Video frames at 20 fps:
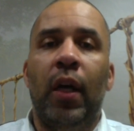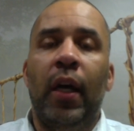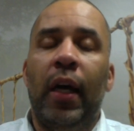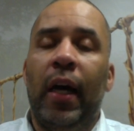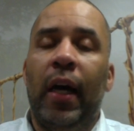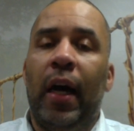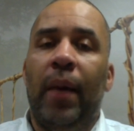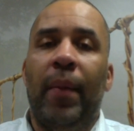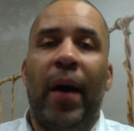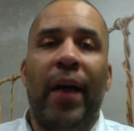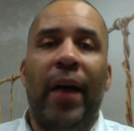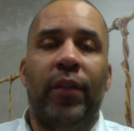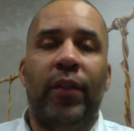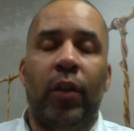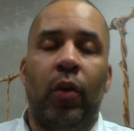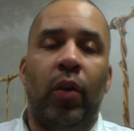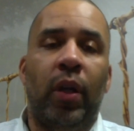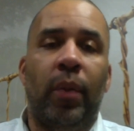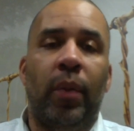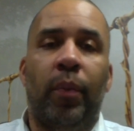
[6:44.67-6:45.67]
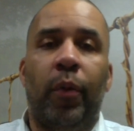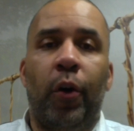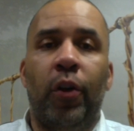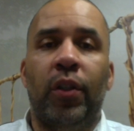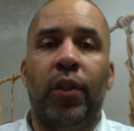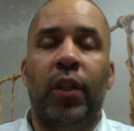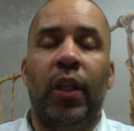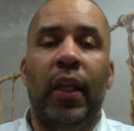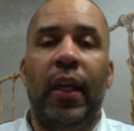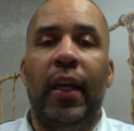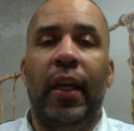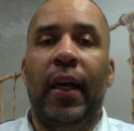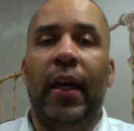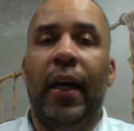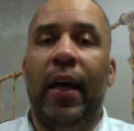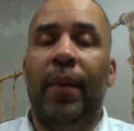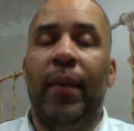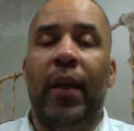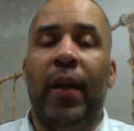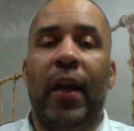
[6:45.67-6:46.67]
I've told him personally,
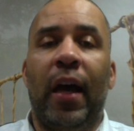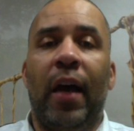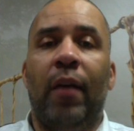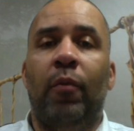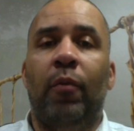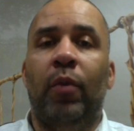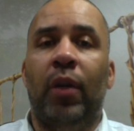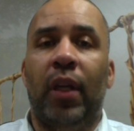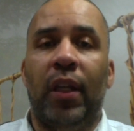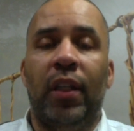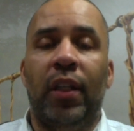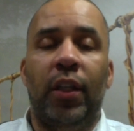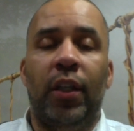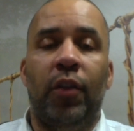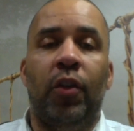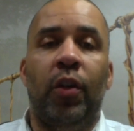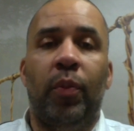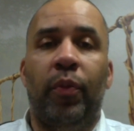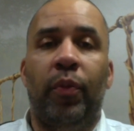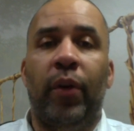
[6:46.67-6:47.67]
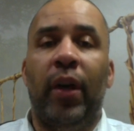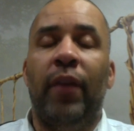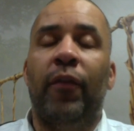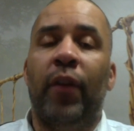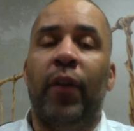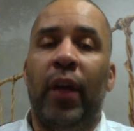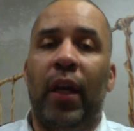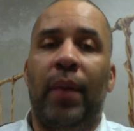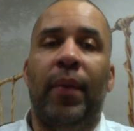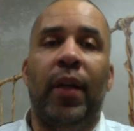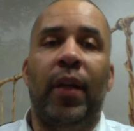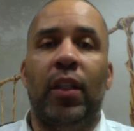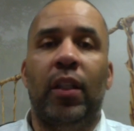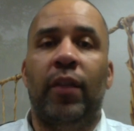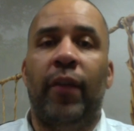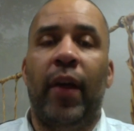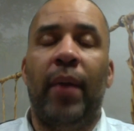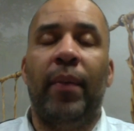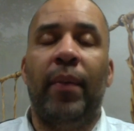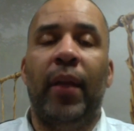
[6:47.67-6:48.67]
and I will continue to pray for him and his
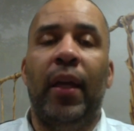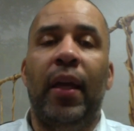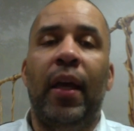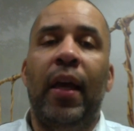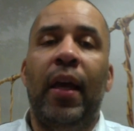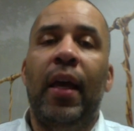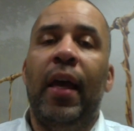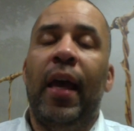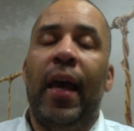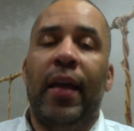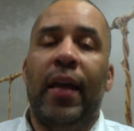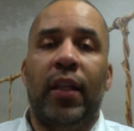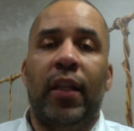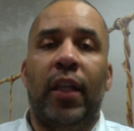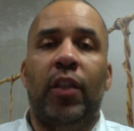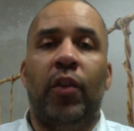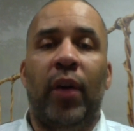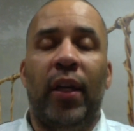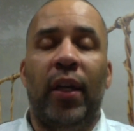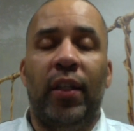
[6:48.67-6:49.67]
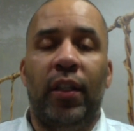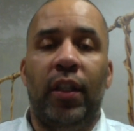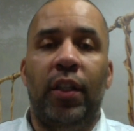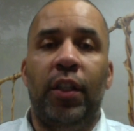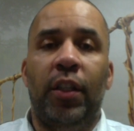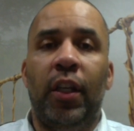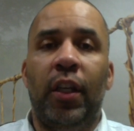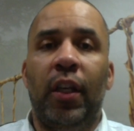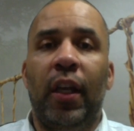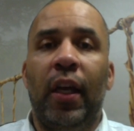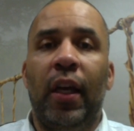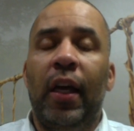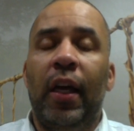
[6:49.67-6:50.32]
family as they transition.